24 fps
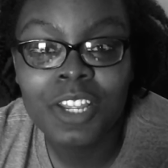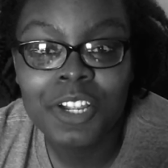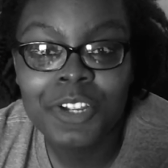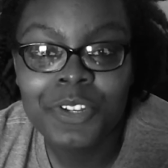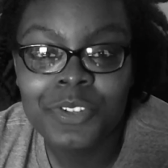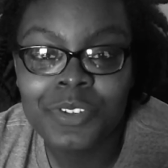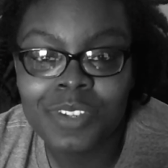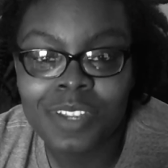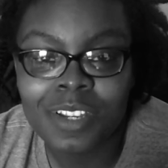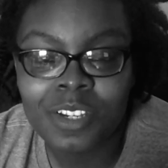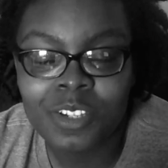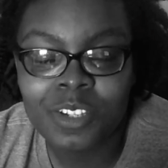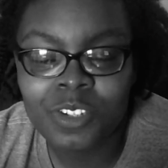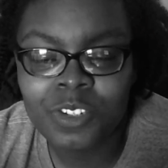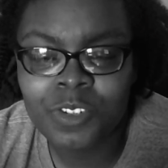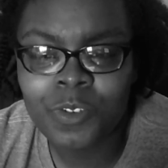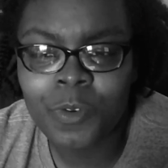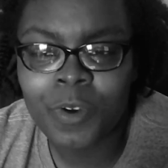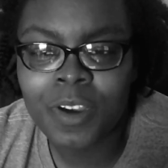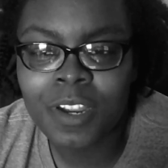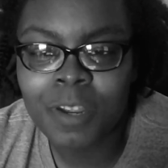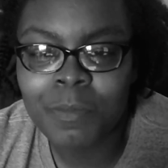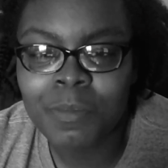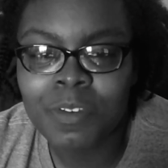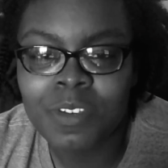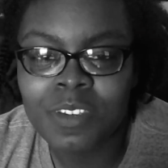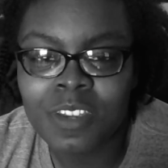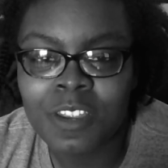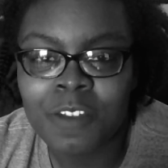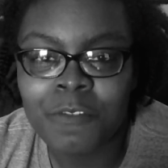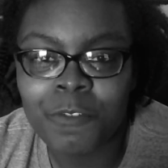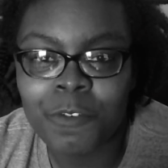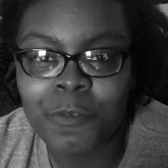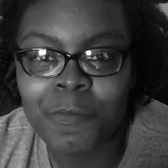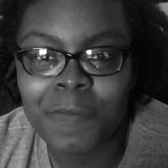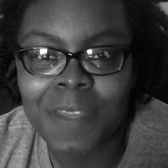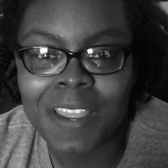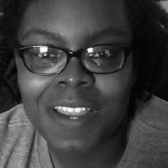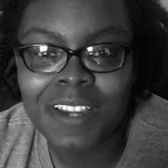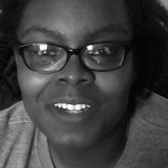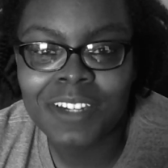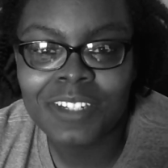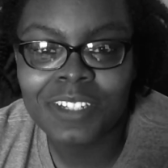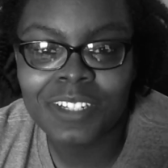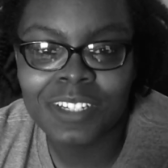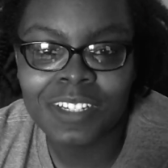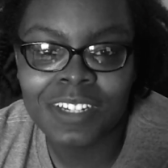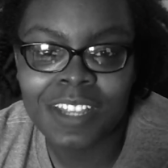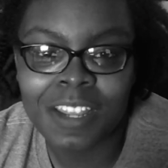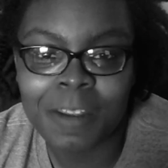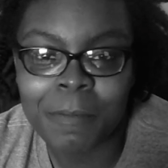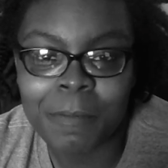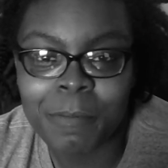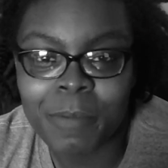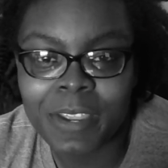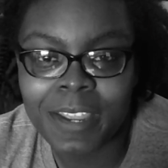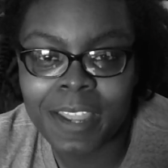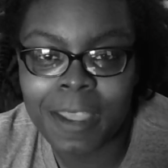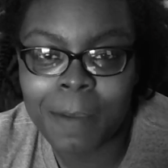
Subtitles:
So it's like storing up this information and being